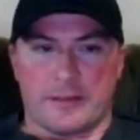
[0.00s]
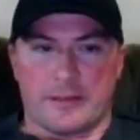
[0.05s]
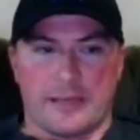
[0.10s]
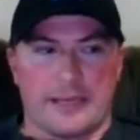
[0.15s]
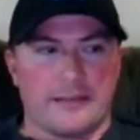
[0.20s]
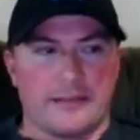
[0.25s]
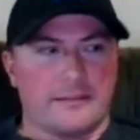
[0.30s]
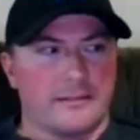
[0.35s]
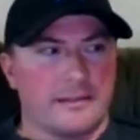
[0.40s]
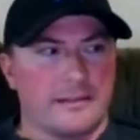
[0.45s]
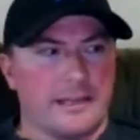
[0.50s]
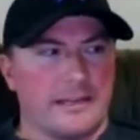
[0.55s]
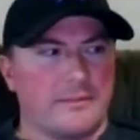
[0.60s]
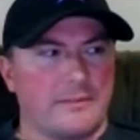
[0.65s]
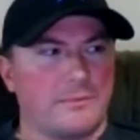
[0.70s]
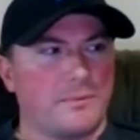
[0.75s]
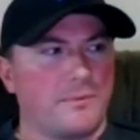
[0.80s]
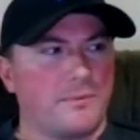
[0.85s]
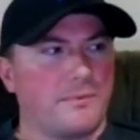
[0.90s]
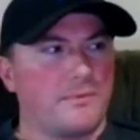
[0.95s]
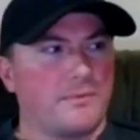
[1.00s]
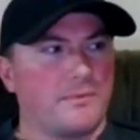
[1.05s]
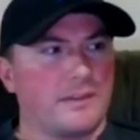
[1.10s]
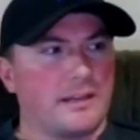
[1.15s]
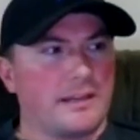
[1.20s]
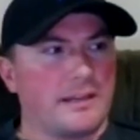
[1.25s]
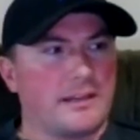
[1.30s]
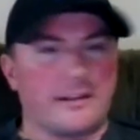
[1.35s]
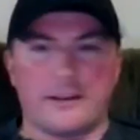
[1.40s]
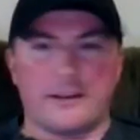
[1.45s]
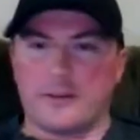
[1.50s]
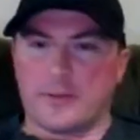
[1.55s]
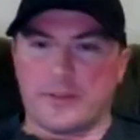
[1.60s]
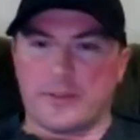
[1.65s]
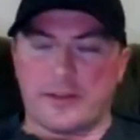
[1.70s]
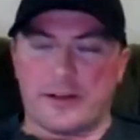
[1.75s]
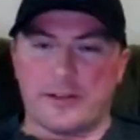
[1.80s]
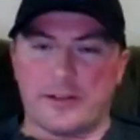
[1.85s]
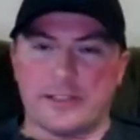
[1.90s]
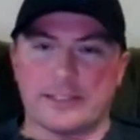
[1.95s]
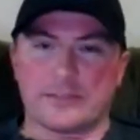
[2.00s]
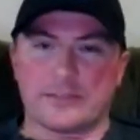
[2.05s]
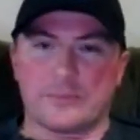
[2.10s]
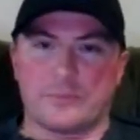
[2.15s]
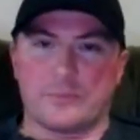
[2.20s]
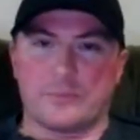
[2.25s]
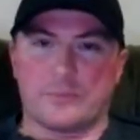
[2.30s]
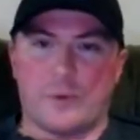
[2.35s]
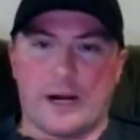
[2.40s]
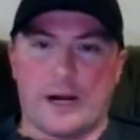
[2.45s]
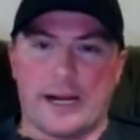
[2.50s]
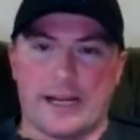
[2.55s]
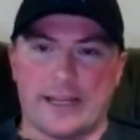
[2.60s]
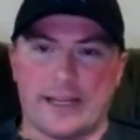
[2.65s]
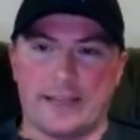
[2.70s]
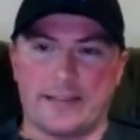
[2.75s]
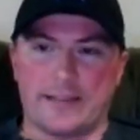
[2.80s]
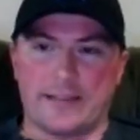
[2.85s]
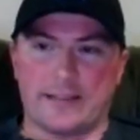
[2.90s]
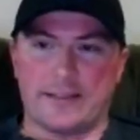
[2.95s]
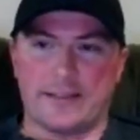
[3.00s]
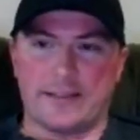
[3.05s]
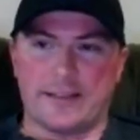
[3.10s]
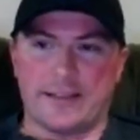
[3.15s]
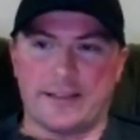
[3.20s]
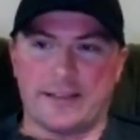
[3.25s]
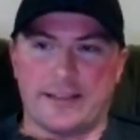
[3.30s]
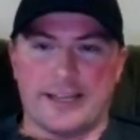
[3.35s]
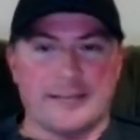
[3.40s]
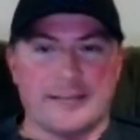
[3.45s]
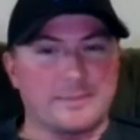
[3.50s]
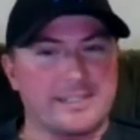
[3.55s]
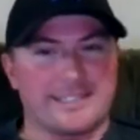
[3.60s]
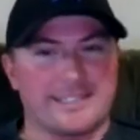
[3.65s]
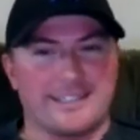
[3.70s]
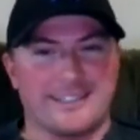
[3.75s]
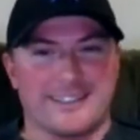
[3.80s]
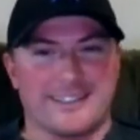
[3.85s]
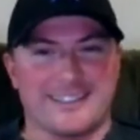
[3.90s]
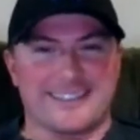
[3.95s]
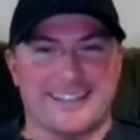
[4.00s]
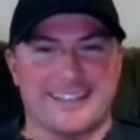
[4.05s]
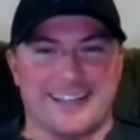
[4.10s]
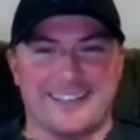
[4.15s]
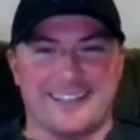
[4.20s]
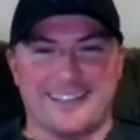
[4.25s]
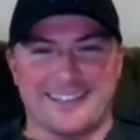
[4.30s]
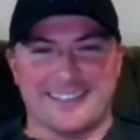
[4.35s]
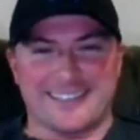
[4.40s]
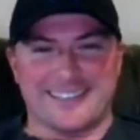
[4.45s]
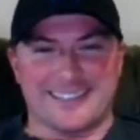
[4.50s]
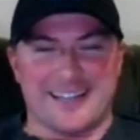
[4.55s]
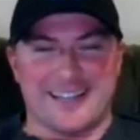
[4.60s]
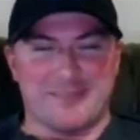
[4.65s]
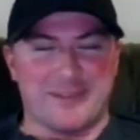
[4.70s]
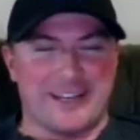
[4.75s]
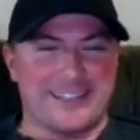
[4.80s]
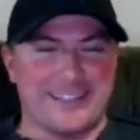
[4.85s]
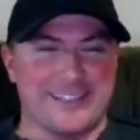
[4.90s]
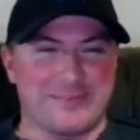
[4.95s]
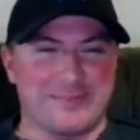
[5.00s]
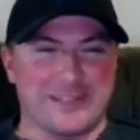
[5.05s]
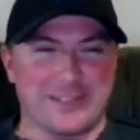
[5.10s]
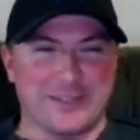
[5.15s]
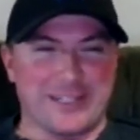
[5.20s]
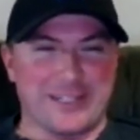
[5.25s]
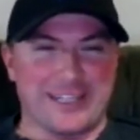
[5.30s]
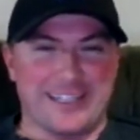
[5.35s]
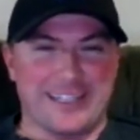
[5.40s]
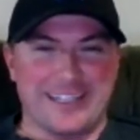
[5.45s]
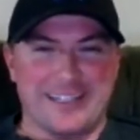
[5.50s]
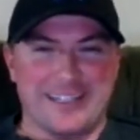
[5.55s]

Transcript: And and and another thought is why I'm stealing this idea. This is not my idea, by the way.